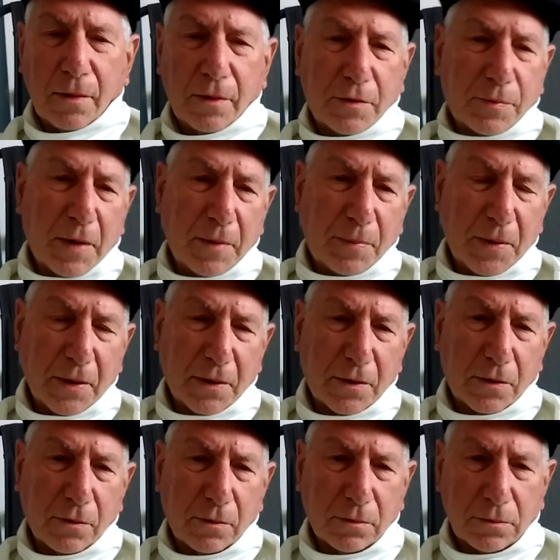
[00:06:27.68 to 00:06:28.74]
which might be a
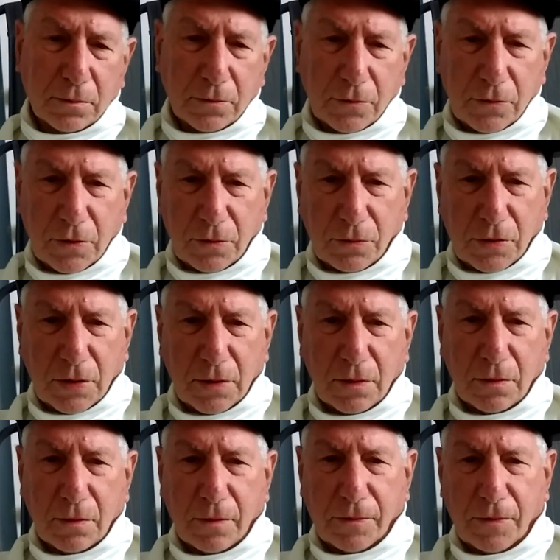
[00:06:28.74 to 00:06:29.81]
little new to
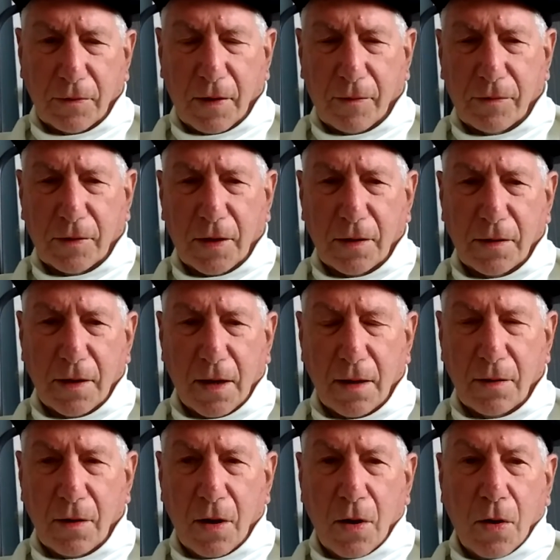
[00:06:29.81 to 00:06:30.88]
you if you've never done
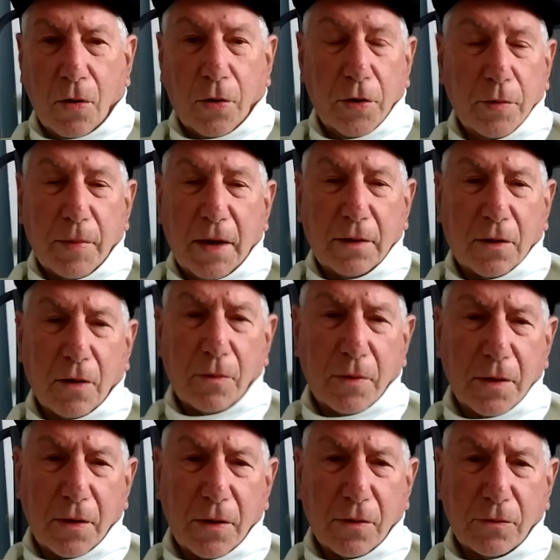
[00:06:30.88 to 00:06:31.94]
that. Or you might
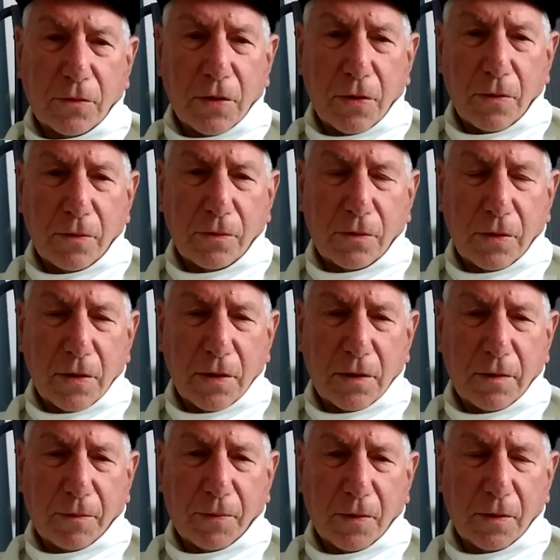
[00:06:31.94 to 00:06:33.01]
go to the
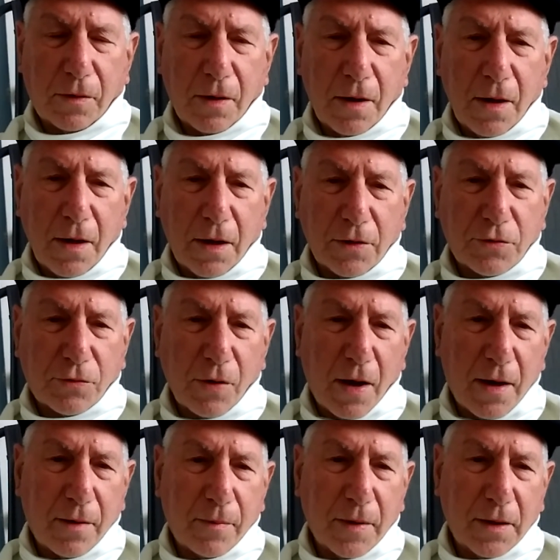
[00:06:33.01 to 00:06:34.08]
different
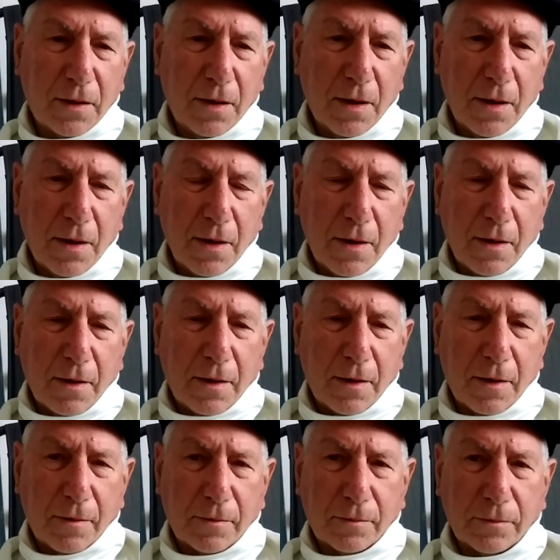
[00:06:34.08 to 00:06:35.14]
astronomy
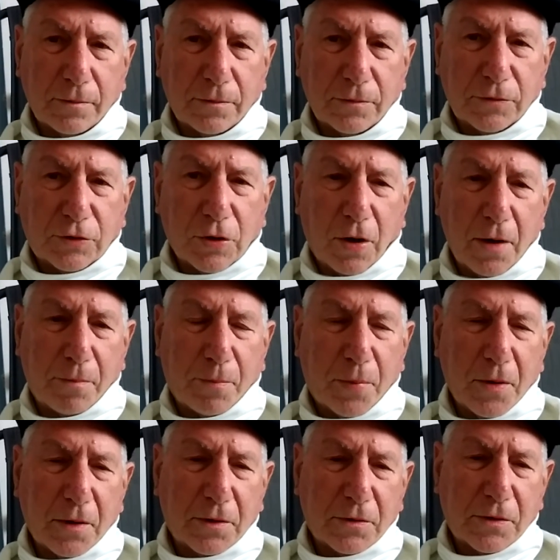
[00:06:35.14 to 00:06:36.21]
chart
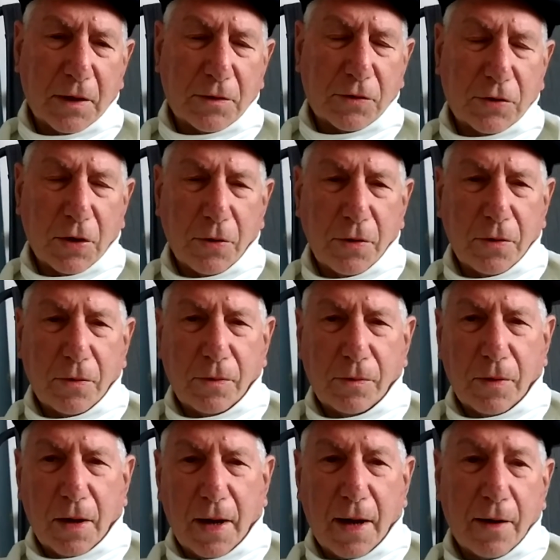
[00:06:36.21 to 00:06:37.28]
books that show
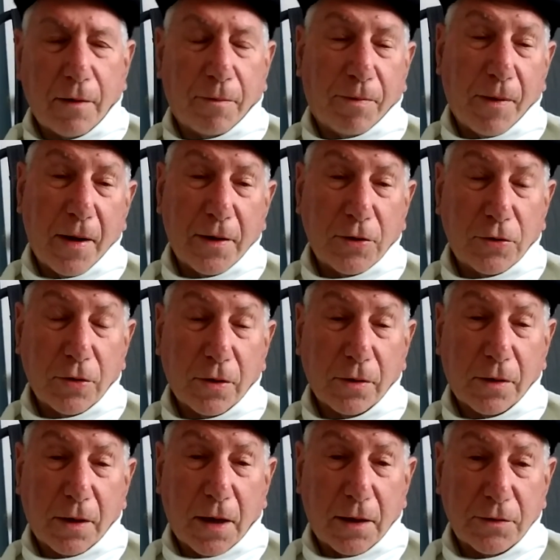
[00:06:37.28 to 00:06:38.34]
you how to find your
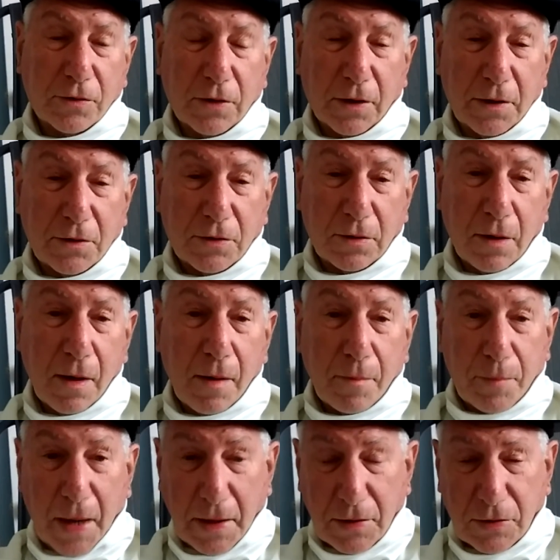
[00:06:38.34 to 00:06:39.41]
constellation
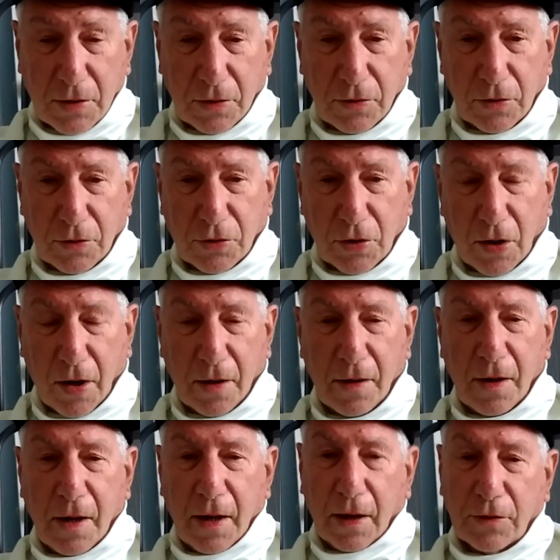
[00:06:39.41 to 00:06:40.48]
based on your chart.
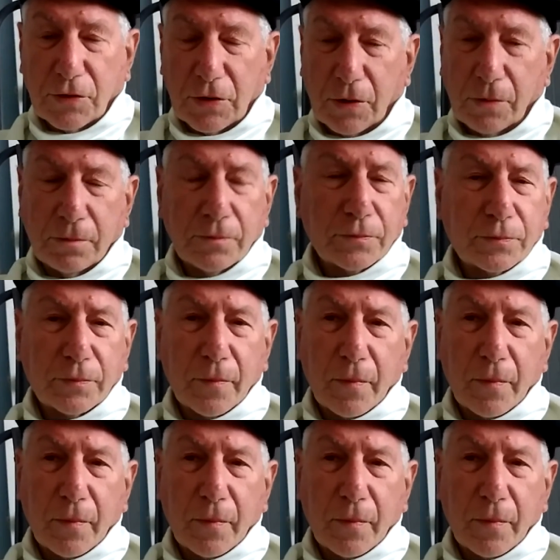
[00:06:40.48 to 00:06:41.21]
And so